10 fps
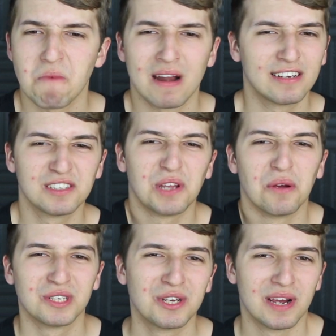and I just
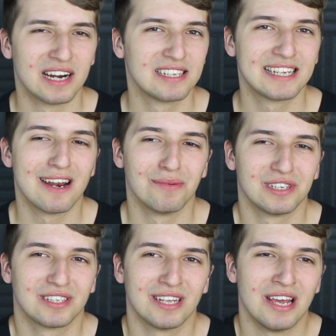don't do it, and instead I'm
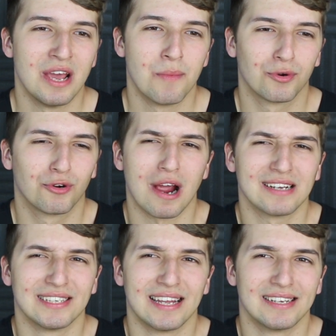just
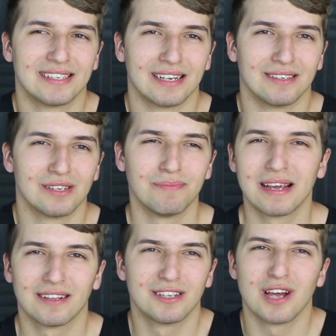procrastinating, just
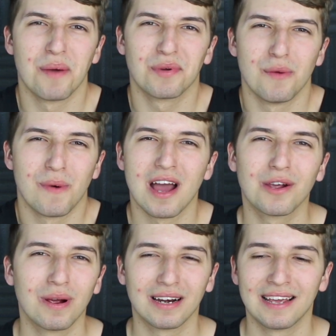making the time go by
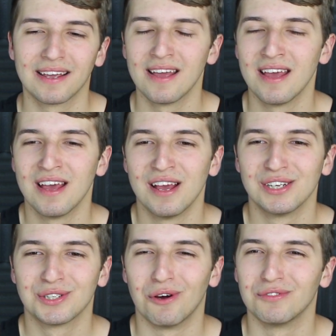quickly,
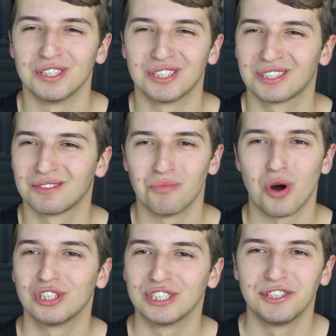sort of just
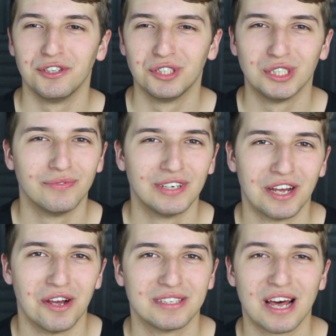watching YouTube
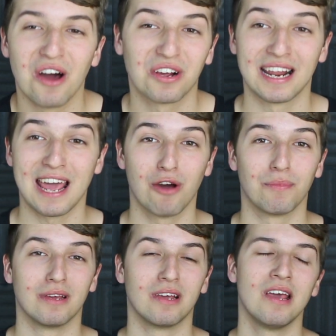videos that aren't going to help
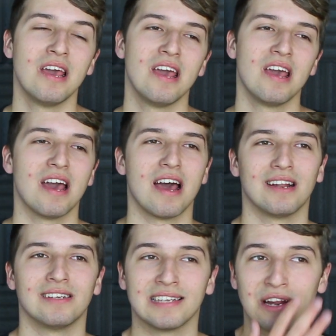me,
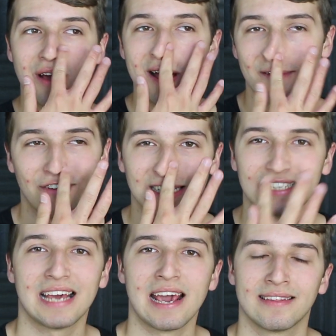and you know, I finish
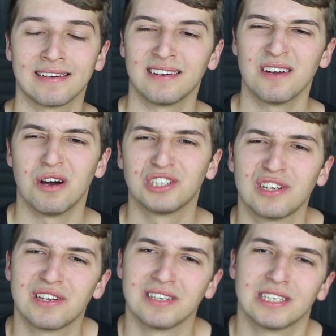the day thinking, oh, I
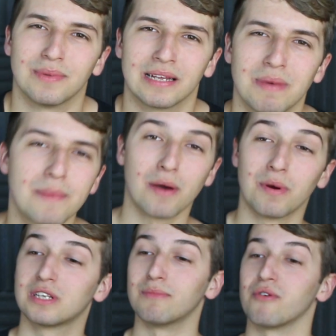should have done something, maybe I
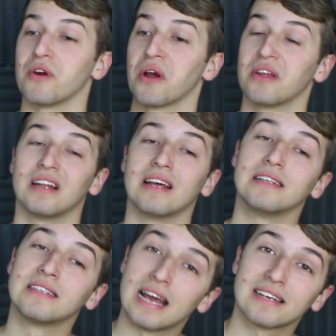will tomorrow, and then
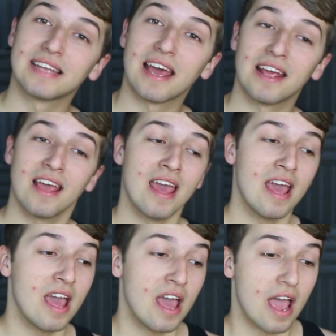it's the next day,
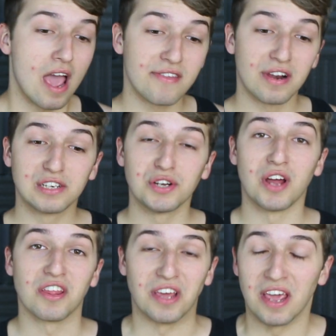and then I do
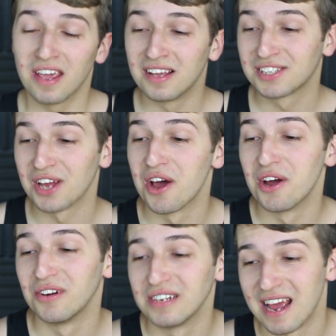nothing.
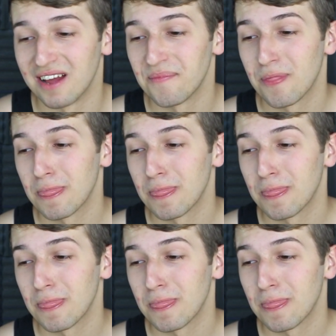So yeah,